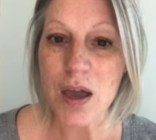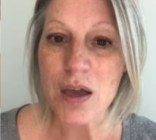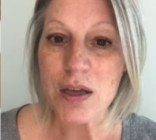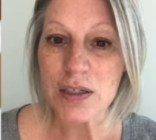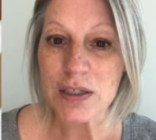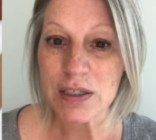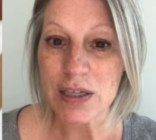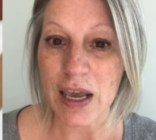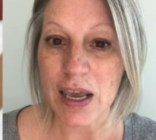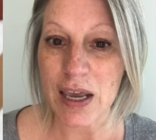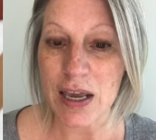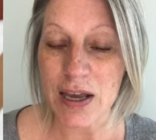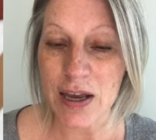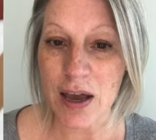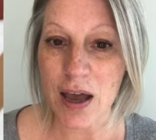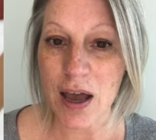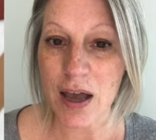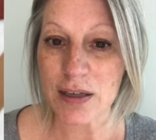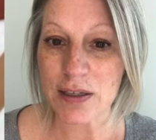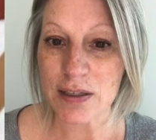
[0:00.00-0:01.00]

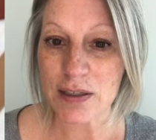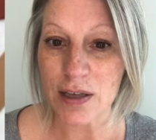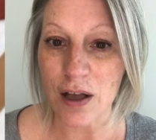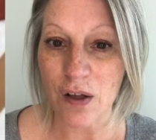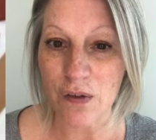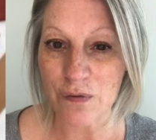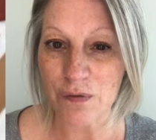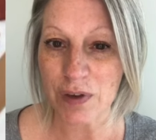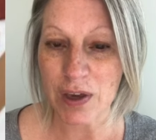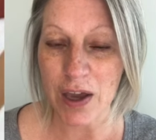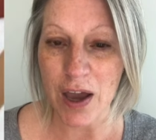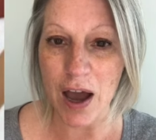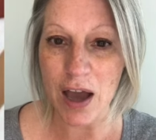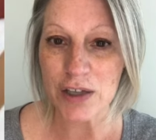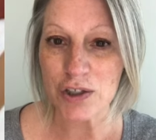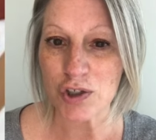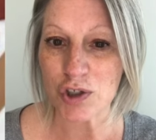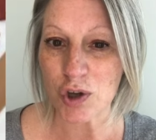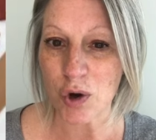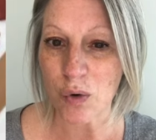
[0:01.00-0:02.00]
take a selfie.
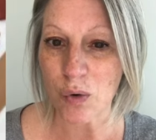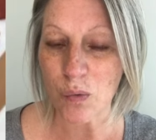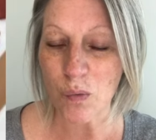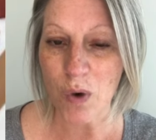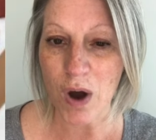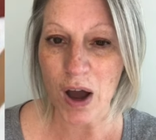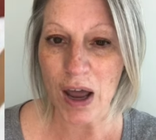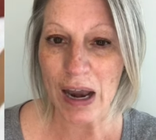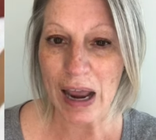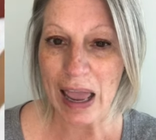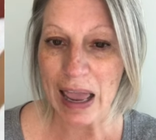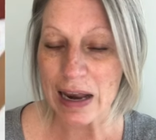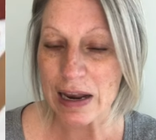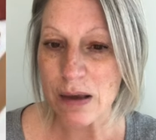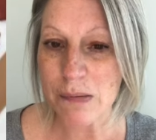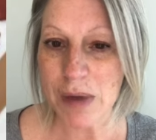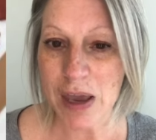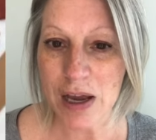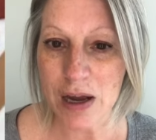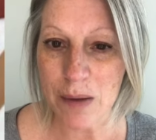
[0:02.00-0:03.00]
I don't want any
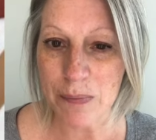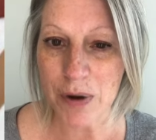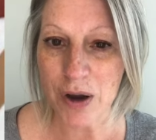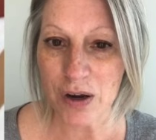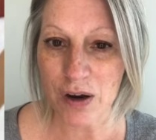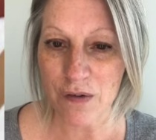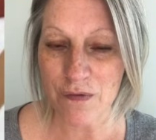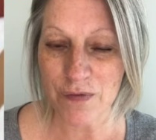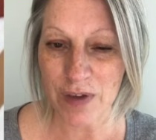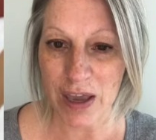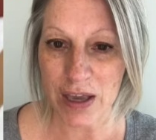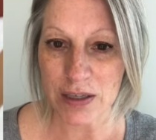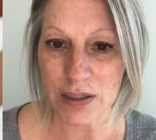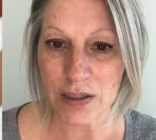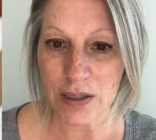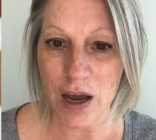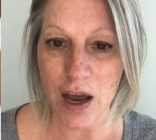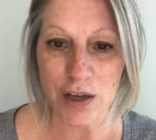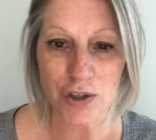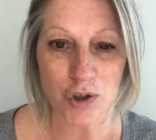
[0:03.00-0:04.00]
makeup on your
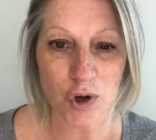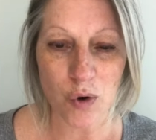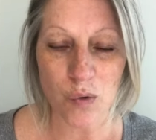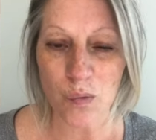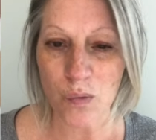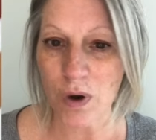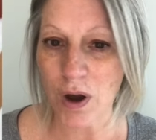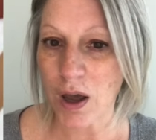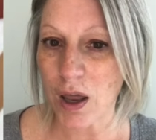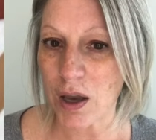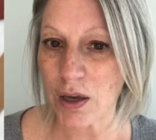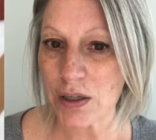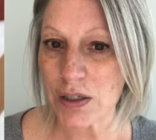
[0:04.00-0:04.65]
face. I don't want